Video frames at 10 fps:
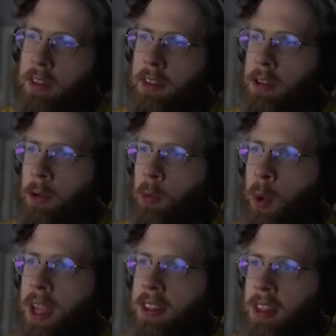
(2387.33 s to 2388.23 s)
your
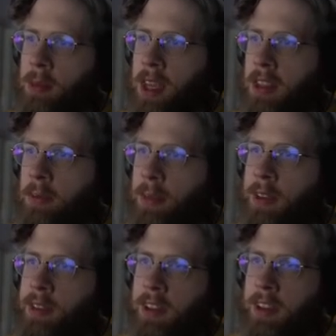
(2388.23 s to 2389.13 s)
weight limit
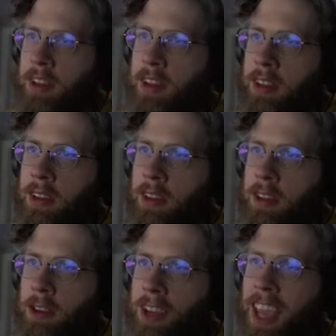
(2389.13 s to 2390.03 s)
basically
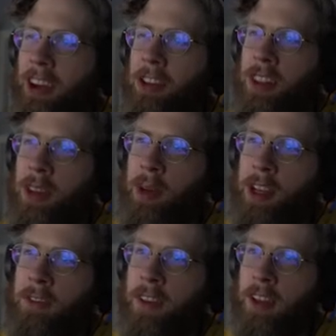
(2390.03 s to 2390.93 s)
your carry limit
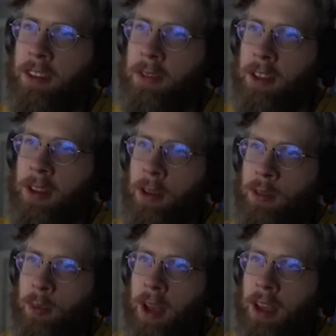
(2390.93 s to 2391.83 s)
effectively
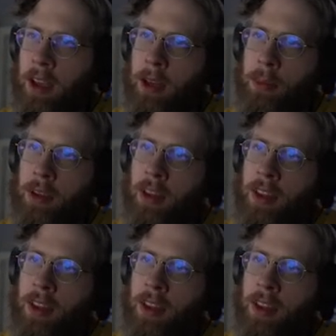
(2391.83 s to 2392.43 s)
goes way up.